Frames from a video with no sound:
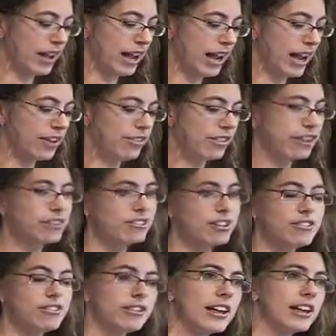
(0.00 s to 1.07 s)
and they
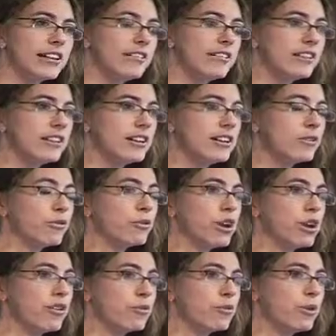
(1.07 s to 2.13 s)
associated it
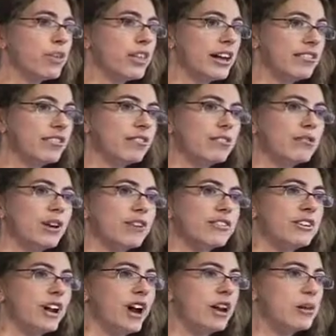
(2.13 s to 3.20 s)
with what they saw as
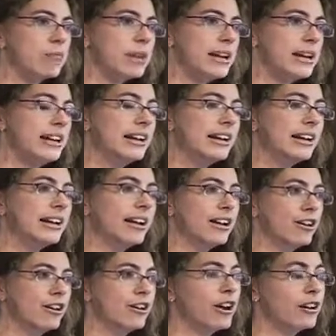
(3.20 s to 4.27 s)
an unappealing
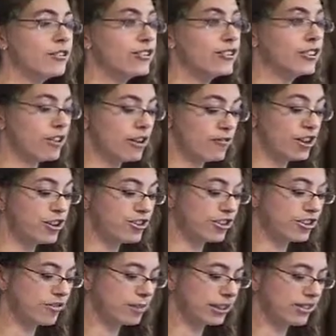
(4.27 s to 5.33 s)
notion, a version
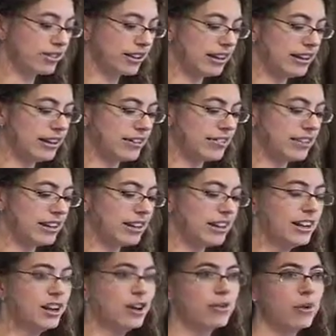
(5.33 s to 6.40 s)
of masculinity,
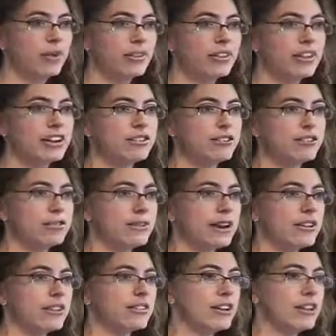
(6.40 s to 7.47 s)
one that they talked about
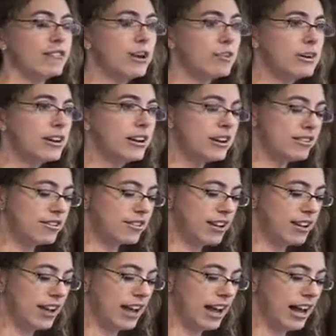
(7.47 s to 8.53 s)
as effeminate
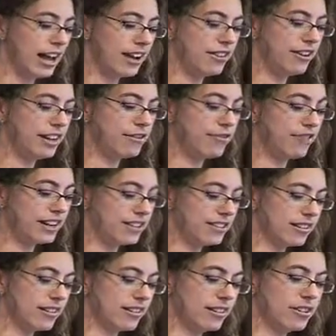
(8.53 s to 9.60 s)
and
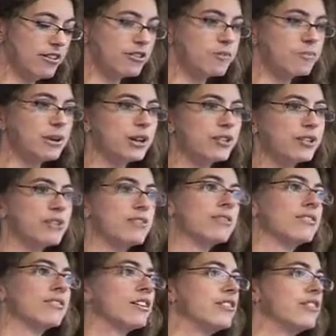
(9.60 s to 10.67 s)
infantilized because it was
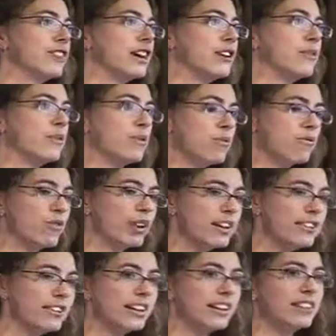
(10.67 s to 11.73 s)
associated with
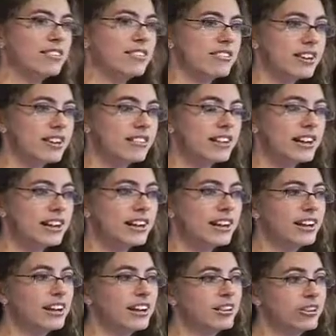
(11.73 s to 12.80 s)
writing and studying,
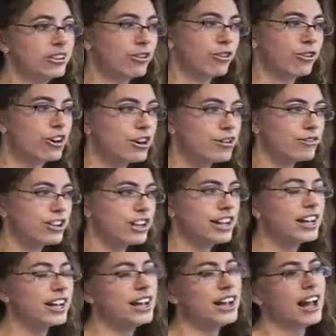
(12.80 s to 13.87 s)
not grafting,
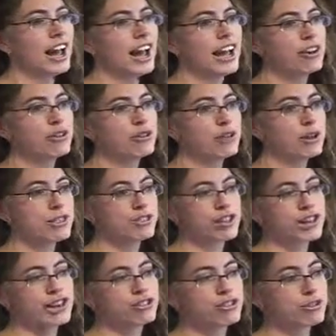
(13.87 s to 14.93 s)
and with
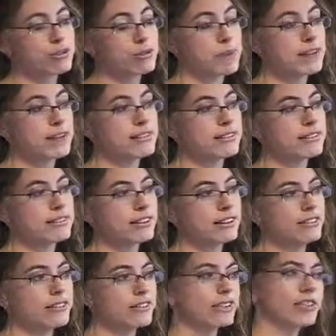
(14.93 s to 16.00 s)
financial dependency
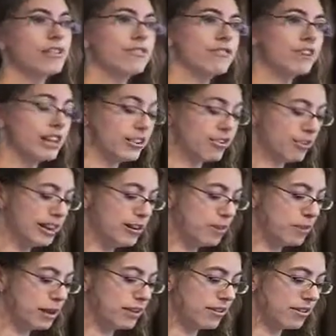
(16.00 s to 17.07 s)
rather than financial
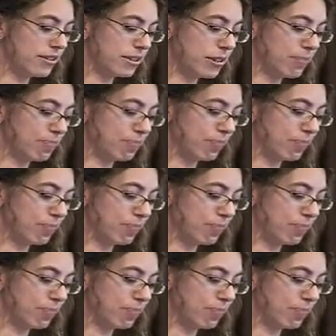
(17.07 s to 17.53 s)
independency.